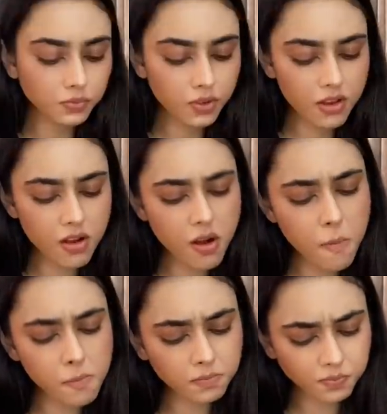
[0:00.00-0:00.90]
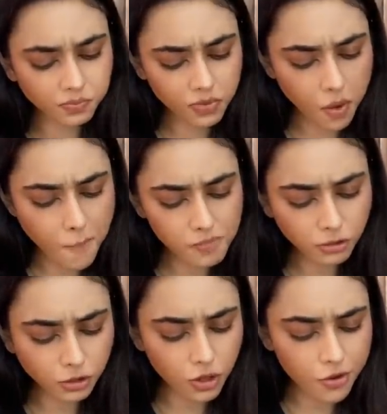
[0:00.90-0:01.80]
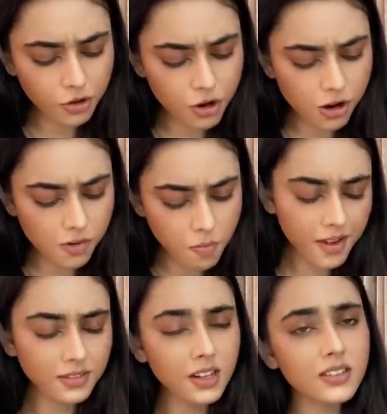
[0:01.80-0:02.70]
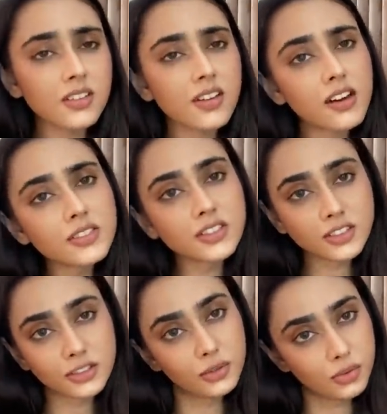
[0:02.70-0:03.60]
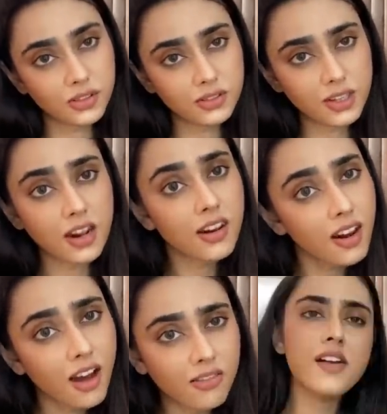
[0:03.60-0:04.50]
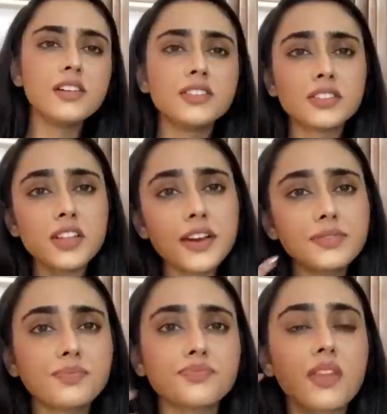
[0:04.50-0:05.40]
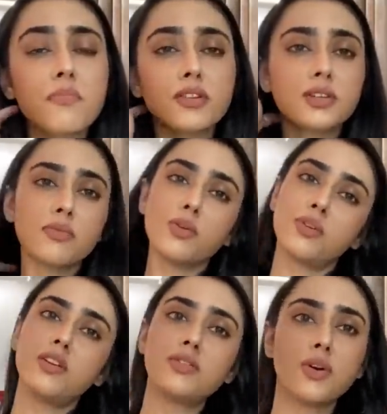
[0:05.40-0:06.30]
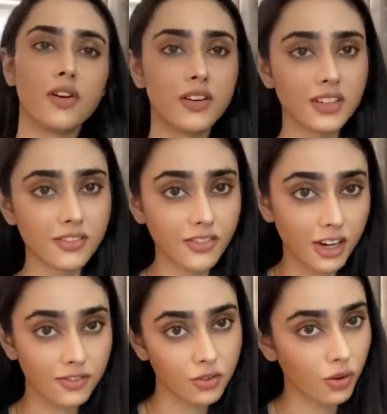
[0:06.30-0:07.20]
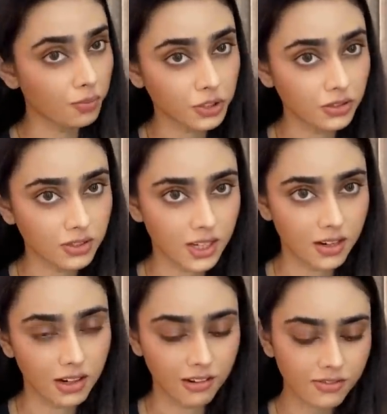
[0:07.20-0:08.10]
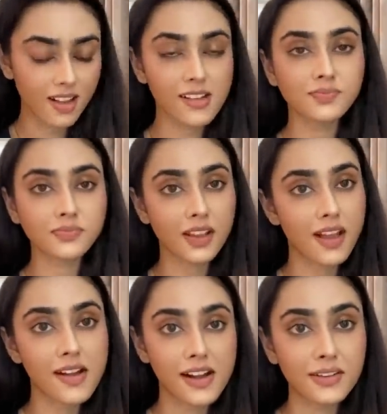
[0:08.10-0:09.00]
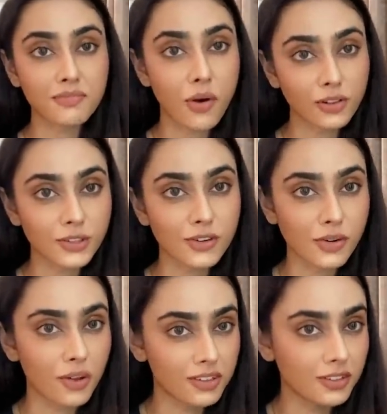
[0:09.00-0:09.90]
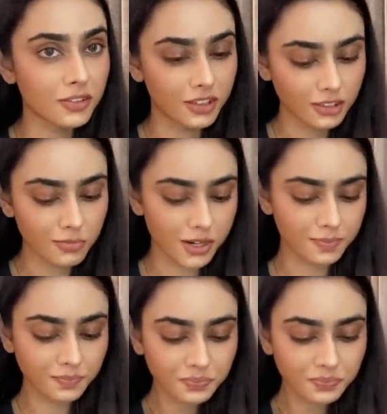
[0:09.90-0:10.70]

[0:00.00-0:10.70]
Yum. So good. I love instant noodles. I love. It's just that because I'm gluten intolerant, there are very few options that are left. I'm also intolerant to this, but